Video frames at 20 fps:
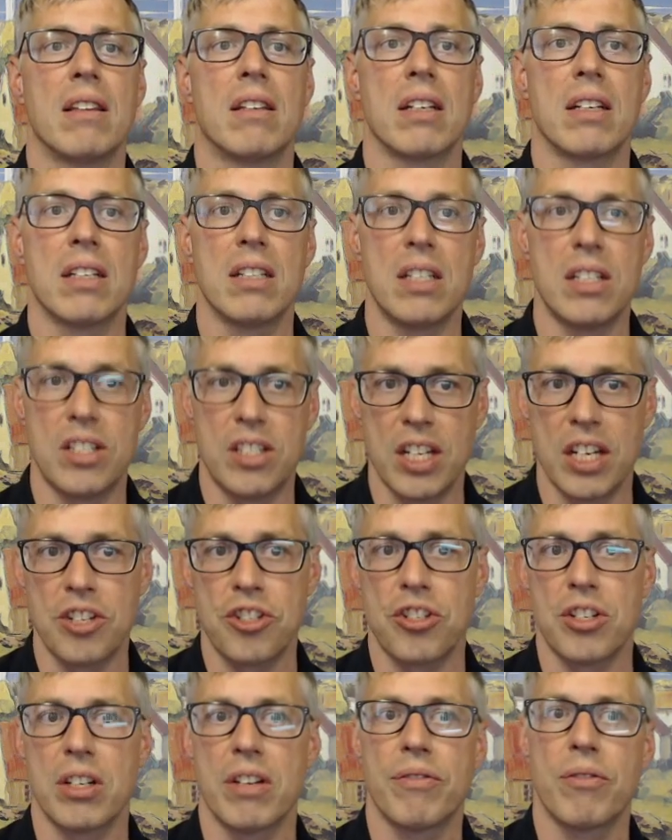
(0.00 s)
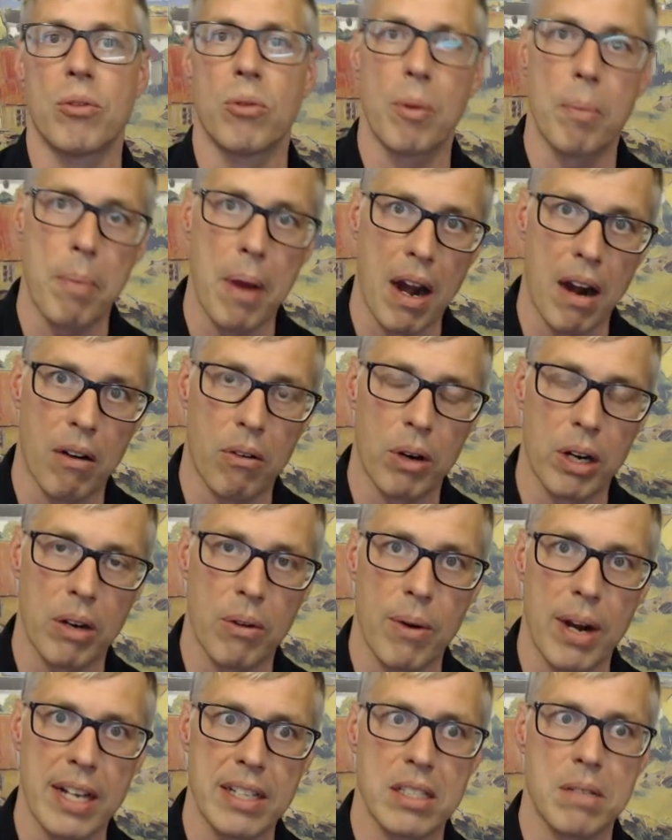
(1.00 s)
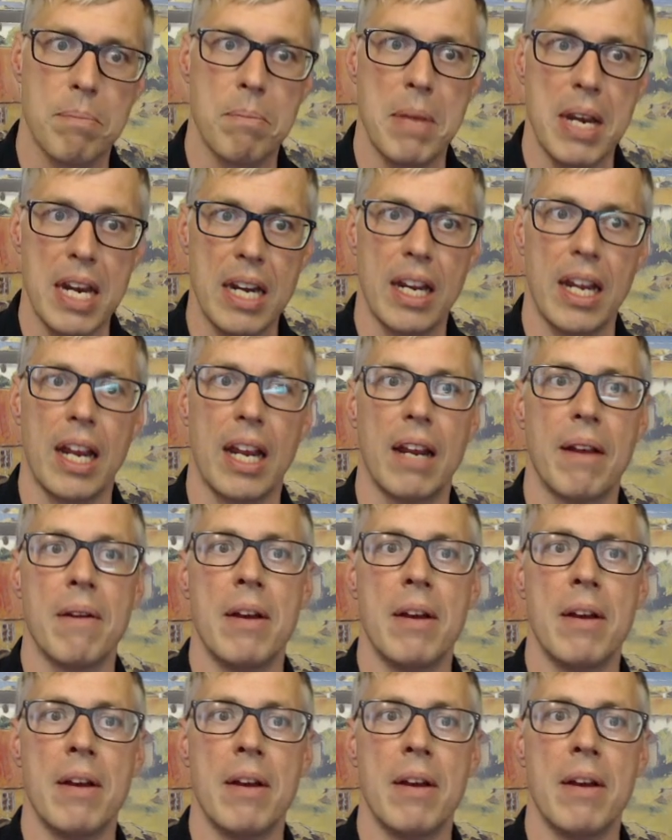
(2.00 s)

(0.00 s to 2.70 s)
the condition of the repair request, meaning